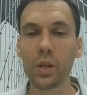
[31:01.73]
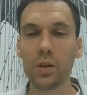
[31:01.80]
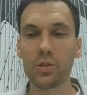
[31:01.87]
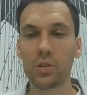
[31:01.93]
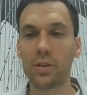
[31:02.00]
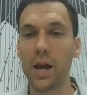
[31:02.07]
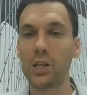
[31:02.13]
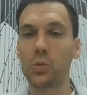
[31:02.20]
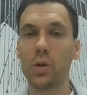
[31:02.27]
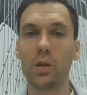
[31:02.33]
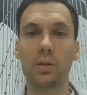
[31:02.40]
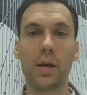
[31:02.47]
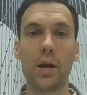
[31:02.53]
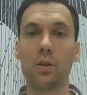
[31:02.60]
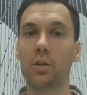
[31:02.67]
So that's
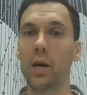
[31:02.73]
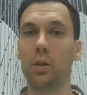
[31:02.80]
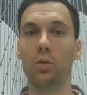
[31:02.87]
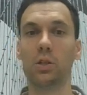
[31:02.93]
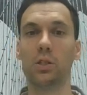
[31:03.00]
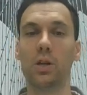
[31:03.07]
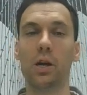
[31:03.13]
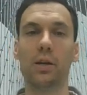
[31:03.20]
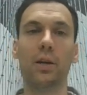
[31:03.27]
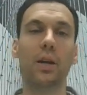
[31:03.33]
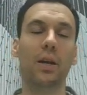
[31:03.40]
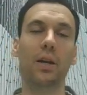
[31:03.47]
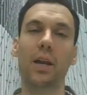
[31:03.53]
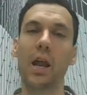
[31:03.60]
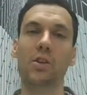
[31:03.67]
what a day-to-day looks like.
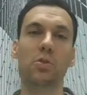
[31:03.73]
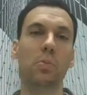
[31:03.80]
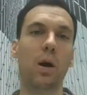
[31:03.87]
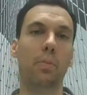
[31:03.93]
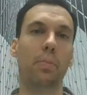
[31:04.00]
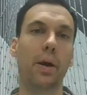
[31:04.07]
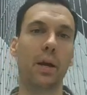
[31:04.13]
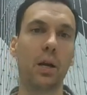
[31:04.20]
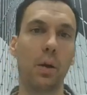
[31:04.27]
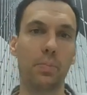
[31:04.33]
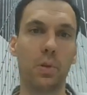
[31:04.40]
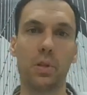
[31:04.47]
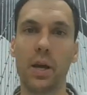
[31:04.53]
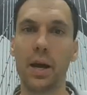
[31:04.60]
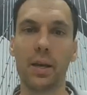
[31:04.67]
Then you might break
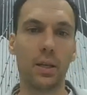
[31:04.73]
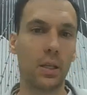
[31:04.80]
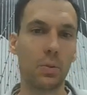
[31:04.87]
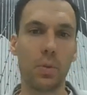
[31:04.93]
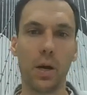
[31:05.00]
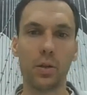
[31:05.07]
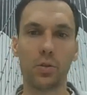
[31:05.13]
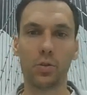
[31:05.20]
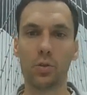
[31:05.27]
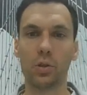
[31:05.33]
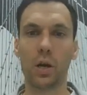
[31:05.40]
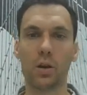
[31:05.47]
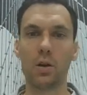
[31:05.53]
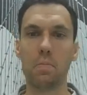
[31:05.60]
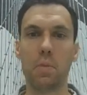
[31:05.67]
up your day. You might
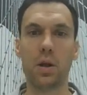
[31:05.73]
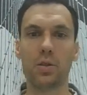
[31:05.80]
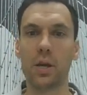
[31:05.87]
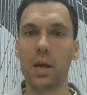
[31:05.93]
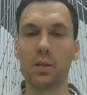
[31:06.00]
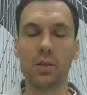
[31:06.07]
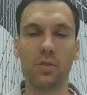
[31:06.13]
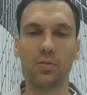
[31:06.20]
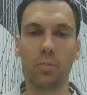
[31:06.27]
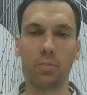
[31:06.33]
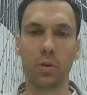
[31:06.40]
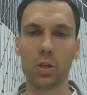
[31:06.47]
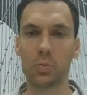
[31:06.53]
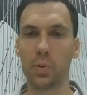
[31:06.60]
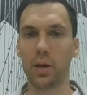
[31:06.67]
do, I don't know, Mondays is for
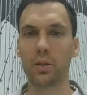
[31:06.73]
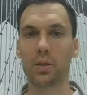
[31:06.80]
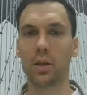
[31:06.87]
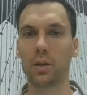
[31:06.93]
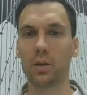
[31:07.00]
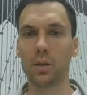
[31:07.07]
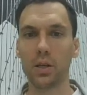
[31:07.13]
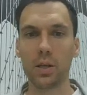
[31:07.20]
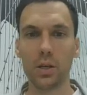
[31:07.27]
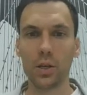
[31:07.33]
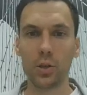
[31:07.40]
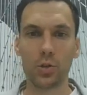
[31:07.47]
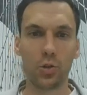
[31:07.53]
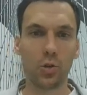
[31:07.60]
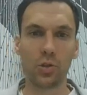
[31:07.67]
prospecting,
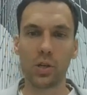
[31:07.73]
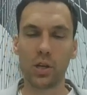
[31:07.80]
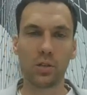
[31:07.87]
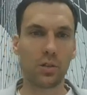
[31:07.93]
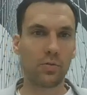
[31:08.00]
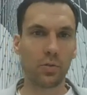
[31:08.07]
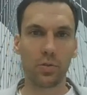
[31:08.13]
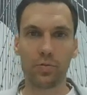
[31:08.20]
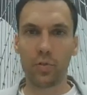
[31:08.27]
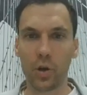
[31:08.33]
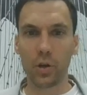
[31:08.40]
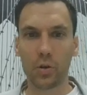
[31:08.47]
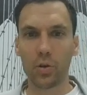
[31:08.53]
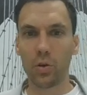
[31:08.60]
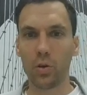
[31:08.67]
Tuesdays is for the
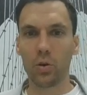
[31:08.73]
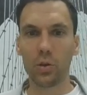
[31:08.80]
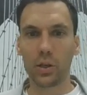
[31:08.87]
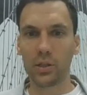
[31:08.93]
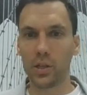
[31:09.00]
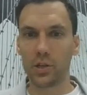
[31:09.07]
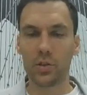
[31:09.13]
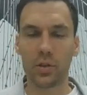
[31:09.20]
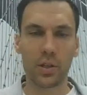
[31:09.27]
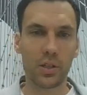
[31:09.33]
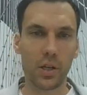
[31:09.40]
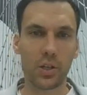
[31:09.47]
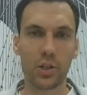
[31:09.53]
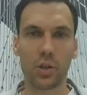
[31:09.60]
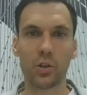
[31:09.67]
phone call, etc.,
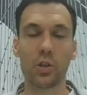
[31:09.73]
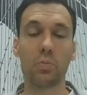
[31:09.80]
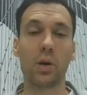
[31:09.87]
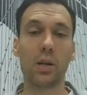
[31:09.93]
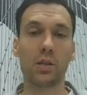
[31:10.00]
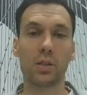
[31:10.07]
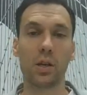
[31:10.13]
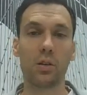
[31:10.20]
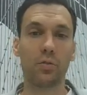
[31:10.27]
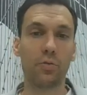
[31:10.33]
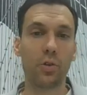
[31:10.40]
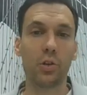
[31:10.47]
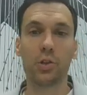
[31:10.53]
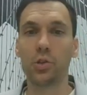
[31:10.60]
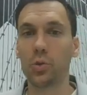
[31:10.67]
etc. Or you might say the
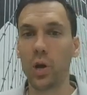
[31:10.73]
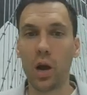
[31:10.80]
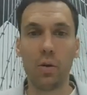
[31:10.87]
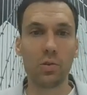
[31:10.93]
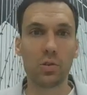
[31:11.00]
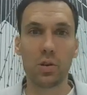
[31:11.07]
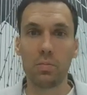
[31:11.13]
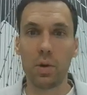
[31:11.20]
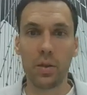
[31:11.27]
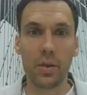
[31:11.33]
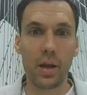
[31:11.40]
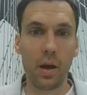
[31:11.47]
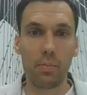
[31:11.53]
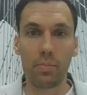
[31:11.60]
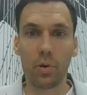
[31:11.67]
first 2 hours on a
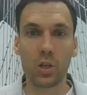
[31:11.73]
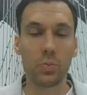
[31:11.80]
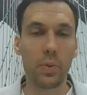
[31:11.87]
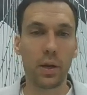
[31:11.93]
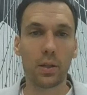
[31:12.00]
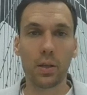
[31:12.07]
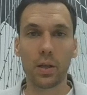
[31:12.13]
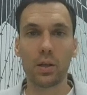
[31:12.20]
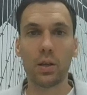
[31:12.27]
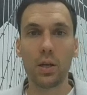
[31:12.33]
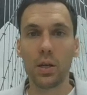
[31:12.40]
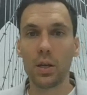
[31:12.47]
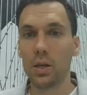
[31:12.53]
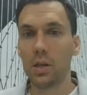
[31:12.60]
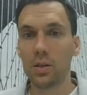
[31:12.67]
Monday I'm prospecting,
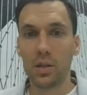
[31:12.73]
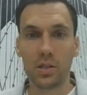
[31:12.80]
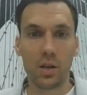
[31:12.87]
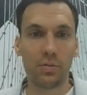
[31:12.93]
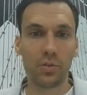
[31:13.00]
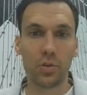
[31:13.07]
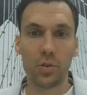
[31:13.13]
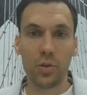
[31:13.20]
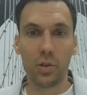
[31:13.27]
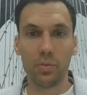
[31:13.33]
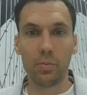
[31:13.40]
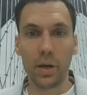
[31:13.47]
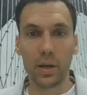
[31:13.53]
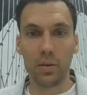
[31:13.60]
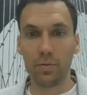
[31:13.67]
this afternoon
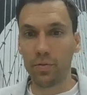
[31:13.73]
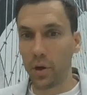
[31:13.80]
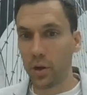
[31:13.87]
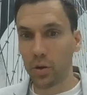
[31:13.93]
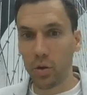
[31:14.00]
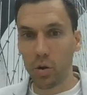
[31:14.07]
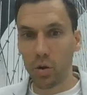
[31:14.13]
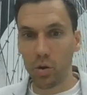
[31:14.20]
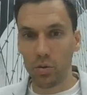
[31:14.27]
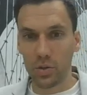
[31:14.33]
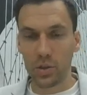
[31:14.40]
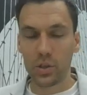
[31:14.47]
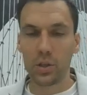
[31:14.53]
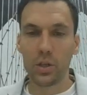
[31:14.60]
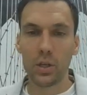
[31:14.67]
I'm making phone
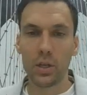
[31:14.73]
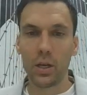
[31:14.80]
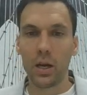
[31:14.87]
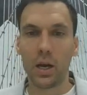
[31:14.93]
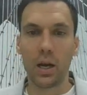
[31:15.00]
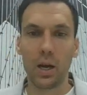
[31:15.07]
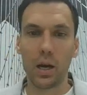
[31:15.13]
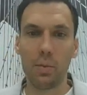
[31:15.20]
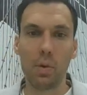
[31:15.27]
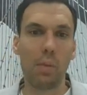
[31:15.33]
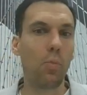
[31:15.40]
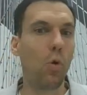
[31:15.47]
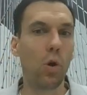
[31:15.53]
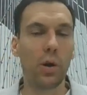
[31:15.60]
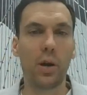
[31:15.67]
calls,
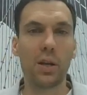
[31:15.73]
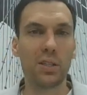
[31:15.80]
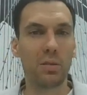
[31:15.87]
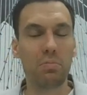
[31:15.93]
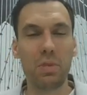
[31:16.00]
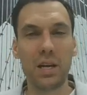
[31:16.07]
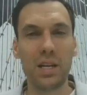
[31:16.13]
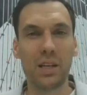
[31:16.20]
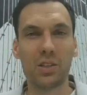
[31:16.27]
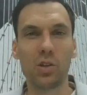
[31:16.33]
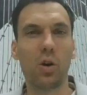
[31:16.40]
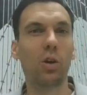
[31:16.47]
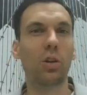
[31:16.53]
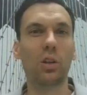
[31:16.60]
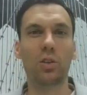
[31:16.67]
I'm organizing meetings
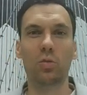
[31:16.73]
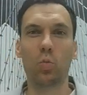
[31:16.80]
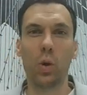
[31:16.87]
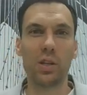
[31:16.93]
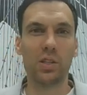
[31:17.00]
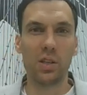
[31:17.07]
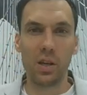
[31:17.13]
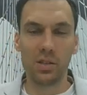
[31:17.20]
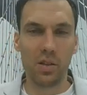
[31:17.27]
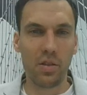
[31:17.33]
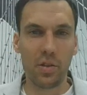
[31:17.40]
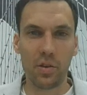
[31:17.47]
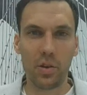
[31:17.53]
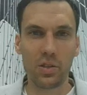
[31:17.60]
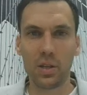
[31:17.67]
only on Wednesdays and
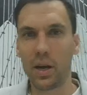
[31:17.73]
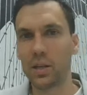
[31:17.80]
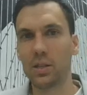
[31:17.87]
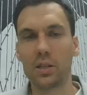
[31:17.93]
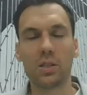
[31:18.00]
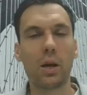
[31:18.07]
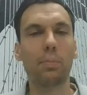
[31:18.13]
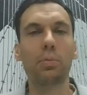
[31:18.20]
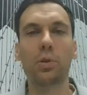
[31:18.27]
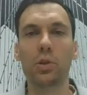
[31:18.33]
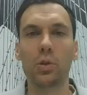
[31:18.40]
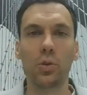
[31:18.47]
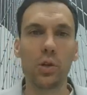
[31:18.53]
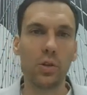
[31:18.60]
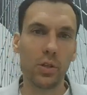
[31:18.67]
Thursdays. It's up to
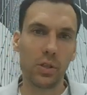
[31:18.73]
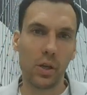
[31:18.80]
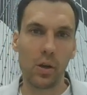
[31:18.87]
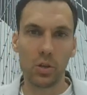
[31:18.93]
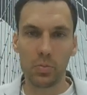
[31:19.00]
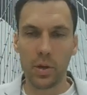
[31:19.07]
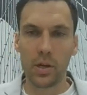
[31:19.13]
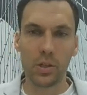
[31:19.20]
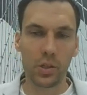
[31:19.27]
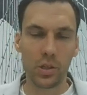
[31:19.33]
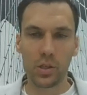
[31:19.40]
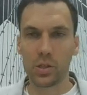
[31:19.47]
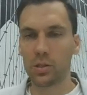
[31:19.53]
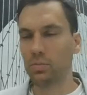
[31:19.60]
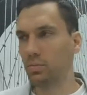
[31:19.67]
you, and your sales
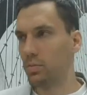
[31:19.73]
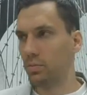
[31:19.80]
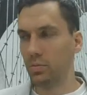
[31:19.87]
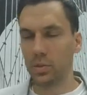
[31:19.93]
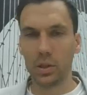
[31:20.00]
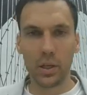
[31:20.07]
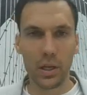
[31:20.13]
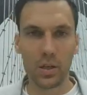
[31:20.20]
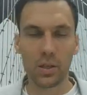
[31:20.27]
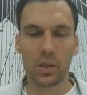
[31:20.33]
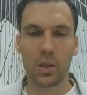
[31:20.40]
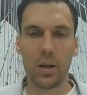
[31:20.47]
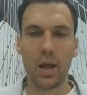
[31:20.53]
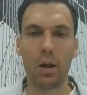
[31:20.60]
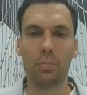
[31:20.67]
managers, leaders
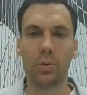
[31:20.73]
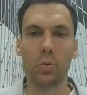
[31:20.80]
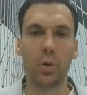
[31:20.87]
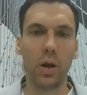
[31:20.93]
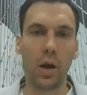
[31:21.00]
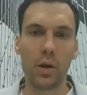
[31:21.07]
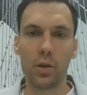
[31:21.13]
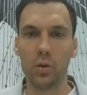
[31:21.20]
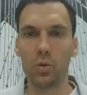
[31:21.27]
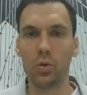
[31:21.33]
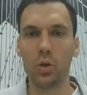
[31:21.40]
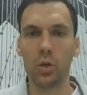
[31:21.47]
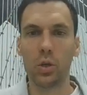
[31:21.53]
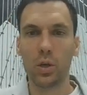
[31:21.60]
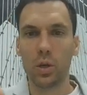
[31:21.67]
can help you with how you
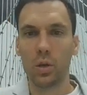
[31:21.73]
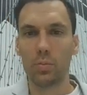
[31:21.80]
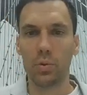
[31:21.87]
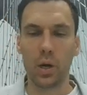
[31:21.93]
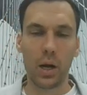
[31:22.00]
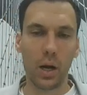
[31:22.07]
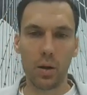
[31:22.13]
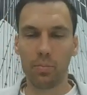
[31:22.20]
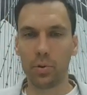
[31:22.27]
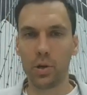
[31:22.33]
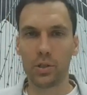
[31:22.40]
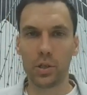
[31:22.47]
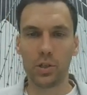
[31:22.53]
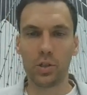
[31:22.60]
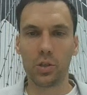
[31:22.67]

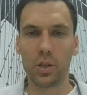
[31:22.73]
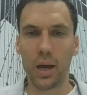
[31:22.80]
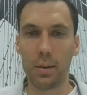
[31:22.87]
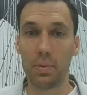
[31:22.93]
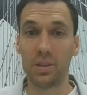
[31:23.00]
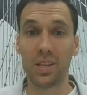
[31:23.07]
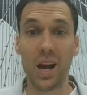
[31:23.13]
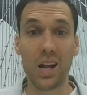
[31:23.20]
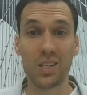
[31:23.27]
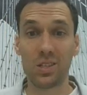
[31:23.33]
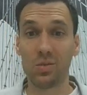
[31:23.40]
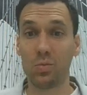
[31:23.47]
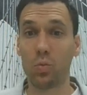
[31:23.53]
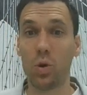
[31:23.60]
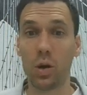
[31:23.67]
process your day. But
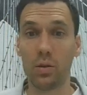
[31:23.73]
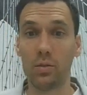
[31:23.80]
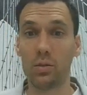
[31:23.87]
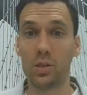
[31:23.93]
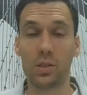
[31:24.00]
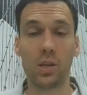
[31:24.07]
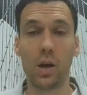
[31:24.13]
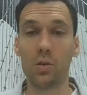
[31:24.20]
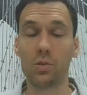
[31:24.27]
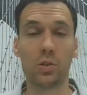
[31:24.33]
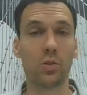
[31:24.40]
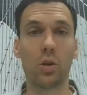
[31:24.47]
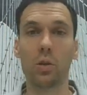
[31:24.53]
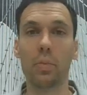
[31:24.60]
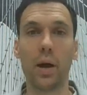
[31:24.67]
that's what sales
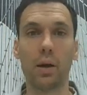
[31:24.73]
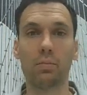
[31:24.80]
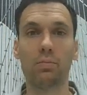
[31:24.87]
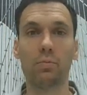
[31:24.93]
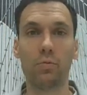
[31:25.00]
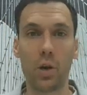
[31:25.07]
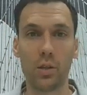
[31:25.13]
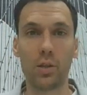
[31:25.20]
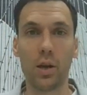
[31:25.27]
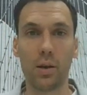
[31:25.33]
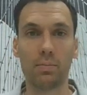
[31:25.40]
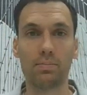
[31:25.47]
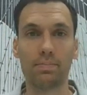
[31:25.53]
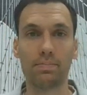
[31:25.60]
is all about, right there.